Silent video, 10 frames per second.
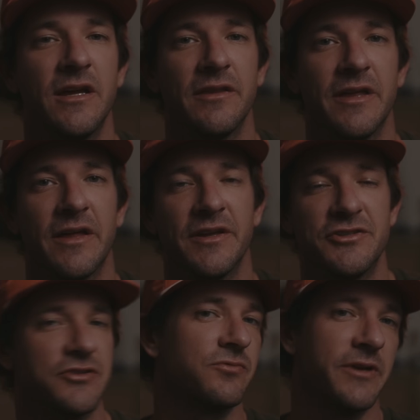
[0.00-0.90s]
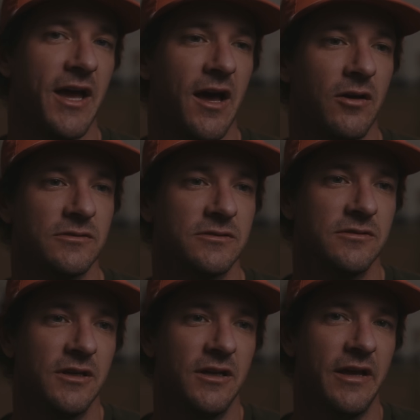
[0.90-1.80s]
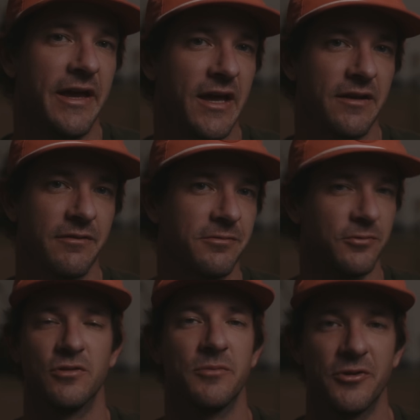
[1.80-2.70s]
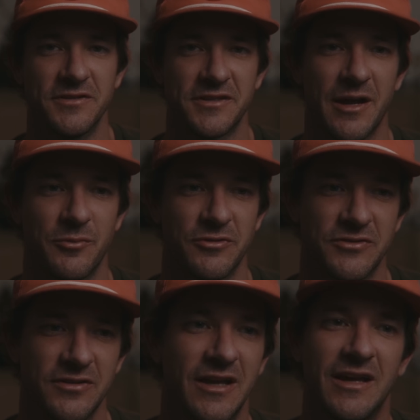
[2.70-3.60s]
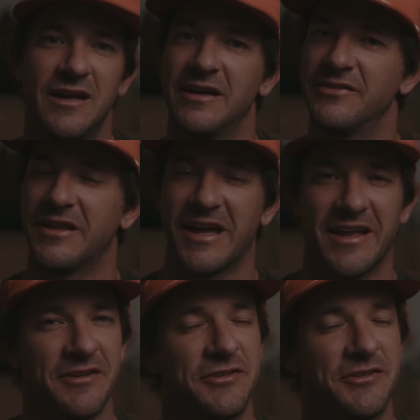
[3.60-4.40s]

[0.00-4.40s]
that they just rehoused and threw them on these cameras. And it